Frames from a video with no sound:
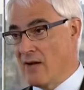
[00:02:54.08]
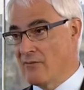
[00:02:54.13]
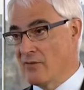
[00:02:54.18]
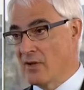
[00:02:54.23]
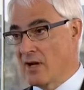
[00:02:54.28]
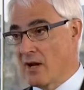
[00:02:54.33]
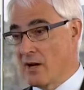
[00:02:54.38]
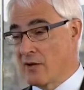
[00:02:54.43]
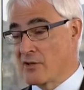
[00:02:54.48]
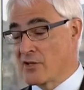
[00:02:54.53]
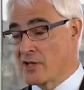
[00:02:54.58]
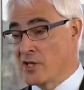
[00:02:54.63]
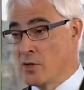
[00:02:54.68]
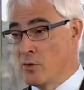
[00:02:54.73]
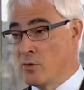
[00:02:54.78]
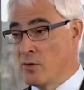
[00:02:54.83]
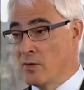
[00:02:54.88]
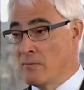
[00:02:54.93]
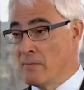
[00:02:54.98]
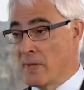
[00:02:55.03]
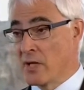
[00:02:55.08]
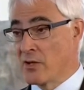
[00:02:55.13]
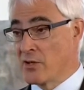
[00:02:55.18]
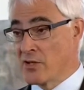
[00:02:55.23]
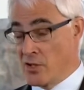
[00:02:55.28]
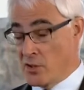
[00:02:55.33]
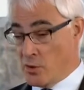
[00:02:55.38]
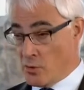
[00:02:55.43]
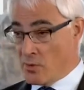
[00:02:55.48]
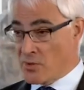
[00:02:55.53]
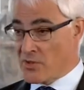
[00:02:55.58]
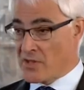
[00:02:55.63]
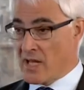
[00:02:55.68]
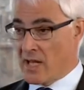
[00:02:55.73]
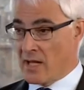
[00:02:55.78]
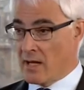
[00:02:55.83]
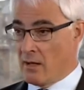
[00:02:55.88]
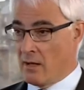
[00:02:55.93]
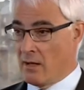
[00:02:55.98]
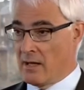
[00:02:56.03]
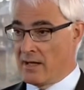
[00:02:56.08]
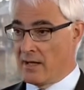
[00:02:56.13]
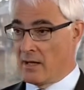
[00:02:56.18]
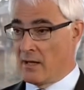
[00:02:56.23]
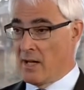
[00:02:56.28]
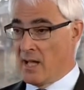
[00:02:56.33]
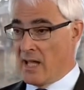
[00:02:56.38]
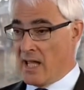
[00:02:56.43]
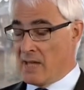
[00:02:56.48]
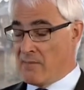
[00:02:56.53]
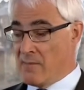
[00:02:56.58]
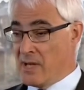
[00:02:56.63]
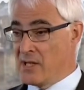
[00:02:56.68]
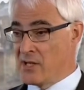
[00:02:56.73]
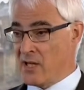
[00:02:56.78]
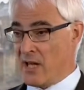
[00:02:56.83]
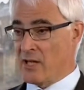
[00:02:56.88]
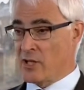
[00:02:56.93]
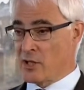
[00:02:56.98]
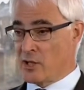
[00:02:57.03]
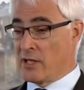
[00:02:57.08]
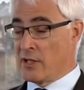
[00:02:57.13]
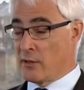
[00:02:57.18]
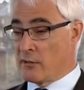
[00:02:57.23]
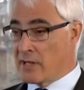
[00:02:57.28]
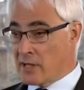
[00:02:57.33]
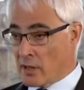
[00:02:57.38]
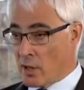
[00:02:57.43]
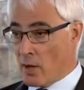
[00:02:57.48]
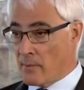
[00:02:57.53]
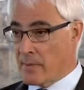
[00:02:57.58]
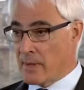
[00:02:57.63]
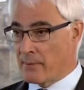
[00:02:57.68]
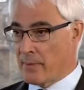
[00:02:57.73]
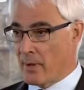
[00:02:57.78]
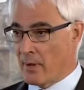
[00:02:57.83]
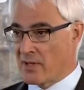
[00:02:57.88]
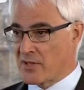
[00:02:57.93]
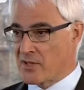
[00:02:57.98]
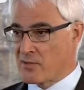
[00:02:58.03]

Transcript: He told the BBC that independence would trigger economic upheaval.